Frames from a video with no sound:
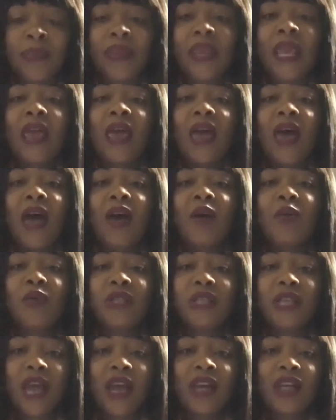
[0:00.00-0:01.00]
I was
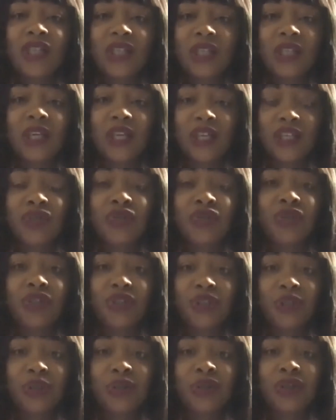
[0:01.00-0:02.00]
actually
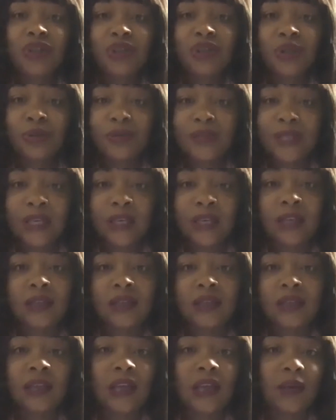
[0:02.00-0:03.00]
introduced to Tenants
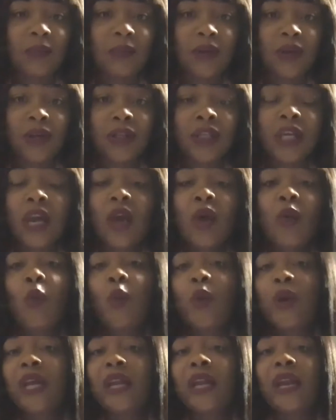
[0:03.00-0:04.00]
and Neighbors
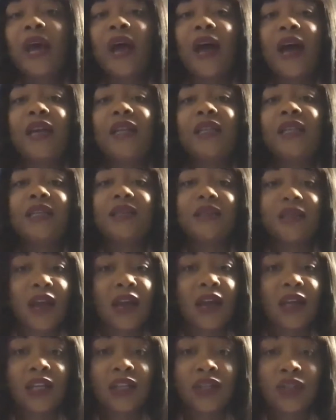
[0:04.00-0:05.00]
when I
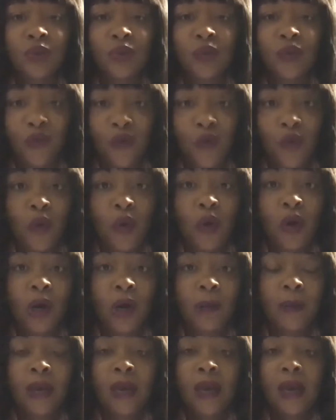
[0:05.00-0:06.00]
decided to form